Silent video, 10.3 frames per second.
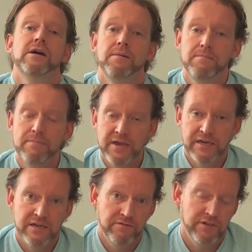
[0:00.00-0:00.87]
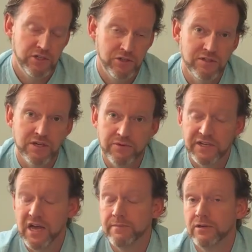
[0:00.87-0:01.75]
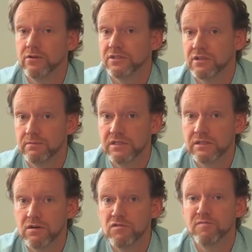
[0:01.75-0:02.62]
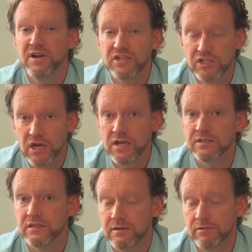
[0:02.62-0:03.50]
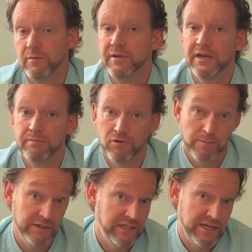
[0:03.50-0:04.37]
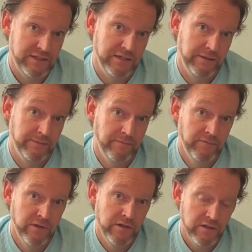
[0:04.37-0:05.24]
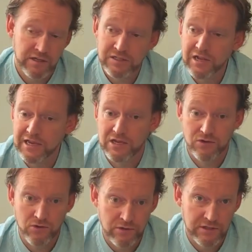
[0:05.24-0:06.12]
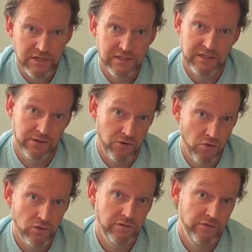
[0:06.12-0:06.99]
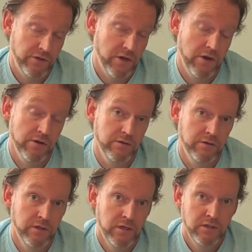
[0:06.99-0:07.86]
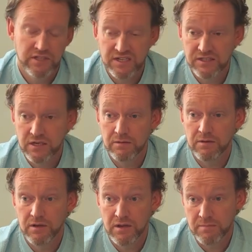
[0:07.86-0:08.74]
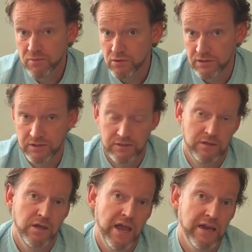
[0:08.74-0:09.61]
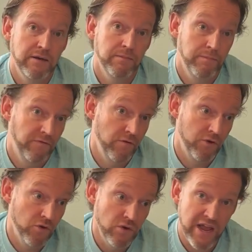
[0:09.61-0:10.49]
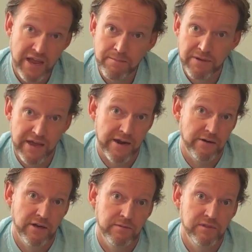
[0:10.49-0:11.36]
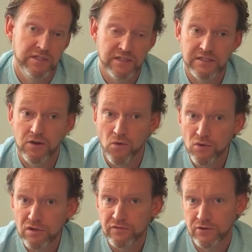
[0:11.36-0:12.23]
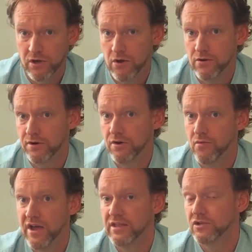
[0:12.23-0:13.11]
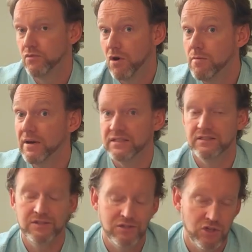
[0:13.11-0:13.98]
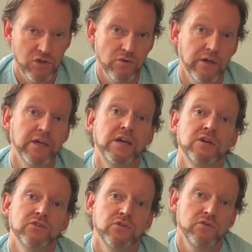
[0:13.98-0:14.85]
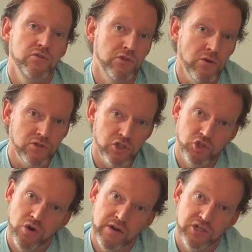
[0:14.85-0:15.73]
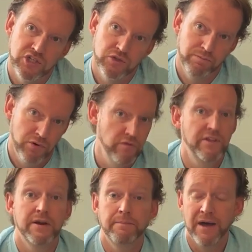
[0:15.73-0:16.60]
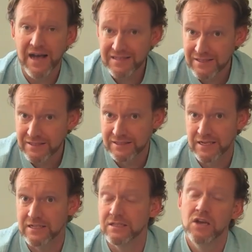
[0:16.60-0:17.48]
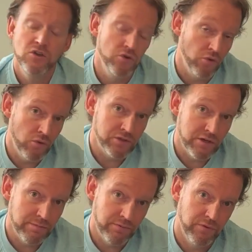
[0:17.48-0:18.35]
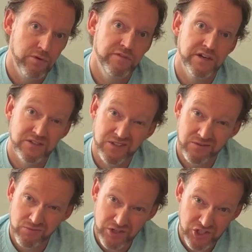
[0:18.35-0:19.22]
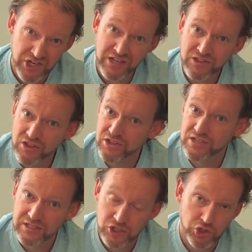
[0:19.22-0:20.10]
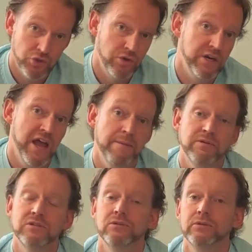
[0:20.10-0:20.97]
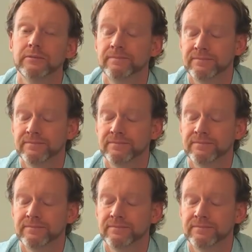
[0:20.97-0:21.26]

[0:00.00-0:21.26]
many of the issues that we come across can be solved by just implementing proper testing. Things like unit testing on all of your code, testing inputs and for good and bad outcomes, testing all of your code in a way that's robust and secure so that you don't just try and prove that it passes tests, you also prove that it's going to reject the things that shouldn't happen to it.